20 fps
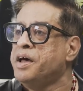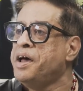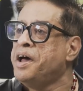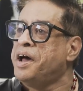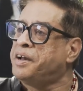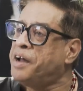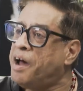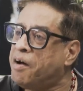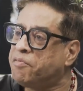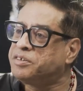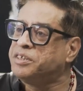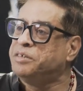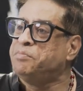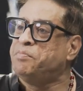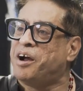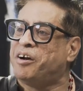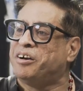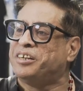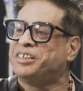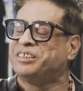And after he
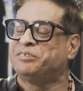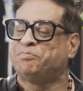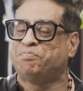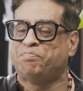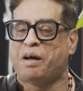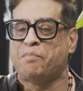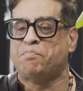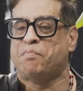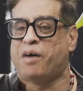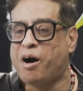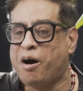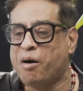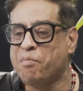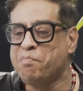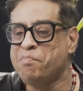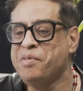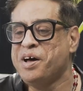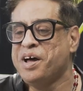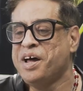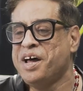married my
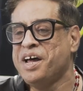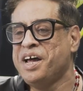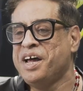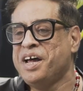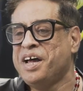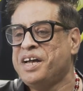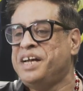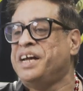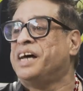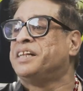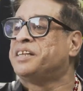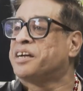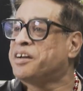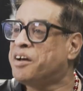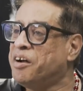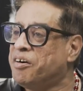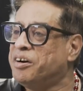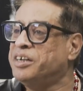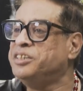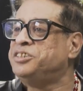mom, he had the
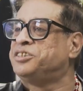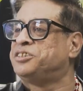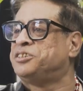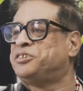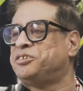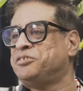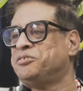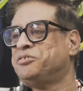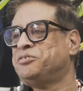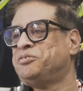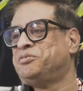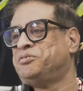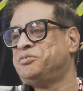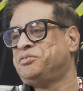courage to